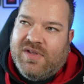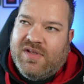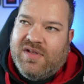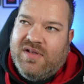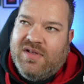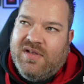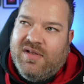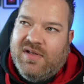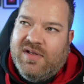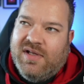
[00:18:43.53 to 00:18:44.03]

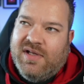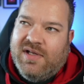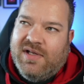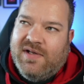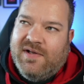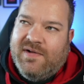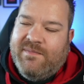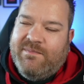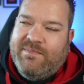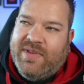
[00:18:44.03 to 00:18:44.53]

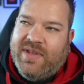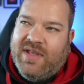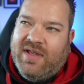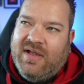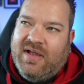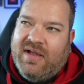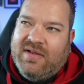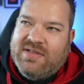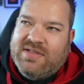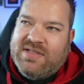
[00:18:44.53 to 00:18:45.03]
Yeah,
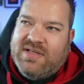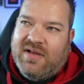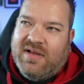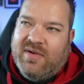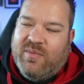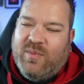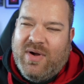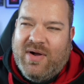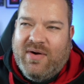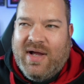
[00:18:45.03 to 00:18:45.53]

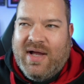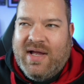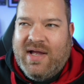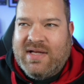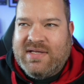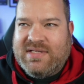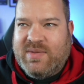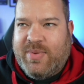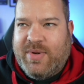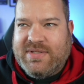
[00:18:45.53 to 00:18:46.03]
well,
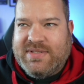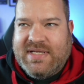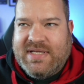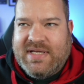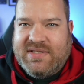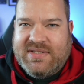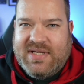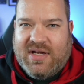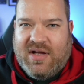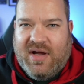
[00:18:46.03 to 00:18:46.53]
I suppose
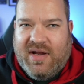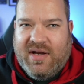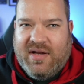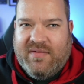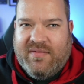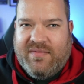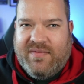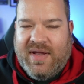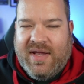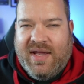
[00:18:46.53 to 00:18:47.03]
it's the kind
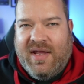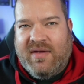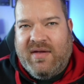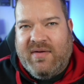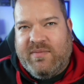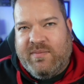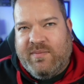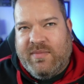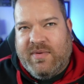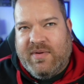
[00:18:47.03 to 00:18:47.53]
of...
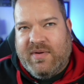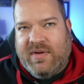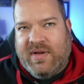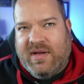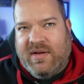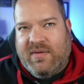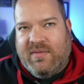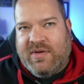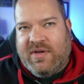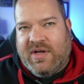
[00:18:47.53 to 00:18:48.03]

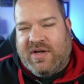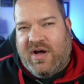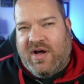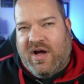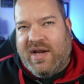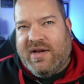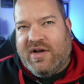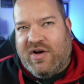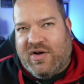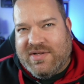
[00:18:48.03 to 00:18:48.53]
Your
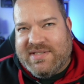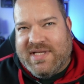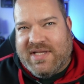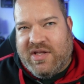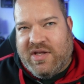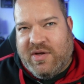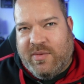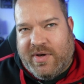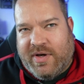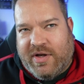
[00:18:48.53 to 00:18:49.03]
kind of content
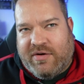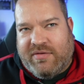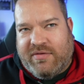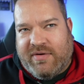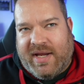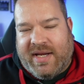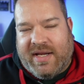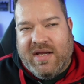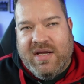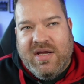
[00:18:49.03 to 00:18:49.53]
that you want to
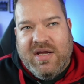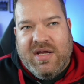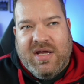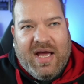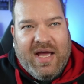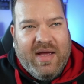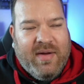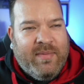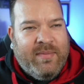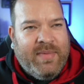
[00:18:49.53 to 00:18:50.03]
create.
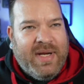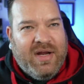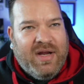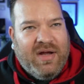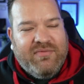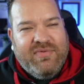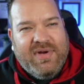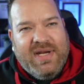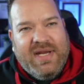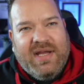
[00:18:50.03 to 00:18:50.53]
I mean, I
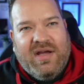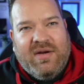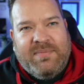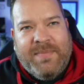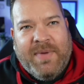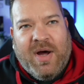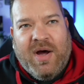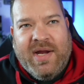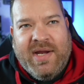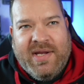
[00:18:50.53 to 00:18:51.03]
really
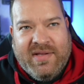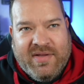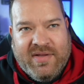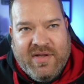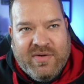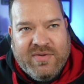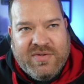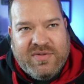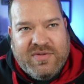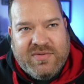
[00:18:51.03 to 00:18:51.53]
admire
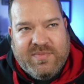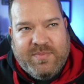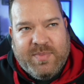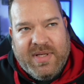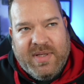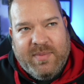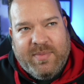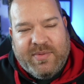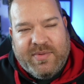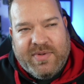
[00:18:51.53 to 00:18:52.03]
those
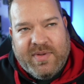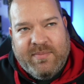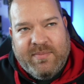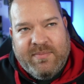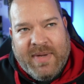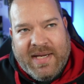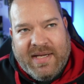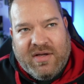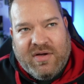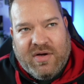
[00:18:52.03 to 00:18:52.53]
people that
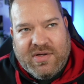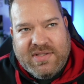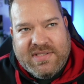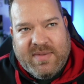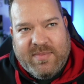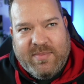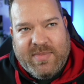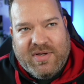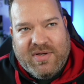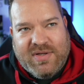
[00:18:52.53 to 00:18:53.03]
make
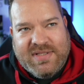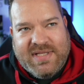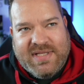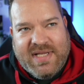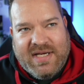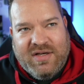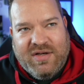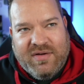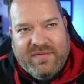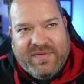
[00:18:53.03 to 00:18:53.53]
content because
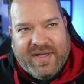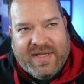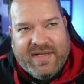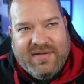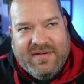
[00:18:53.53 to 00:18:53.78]
they love it.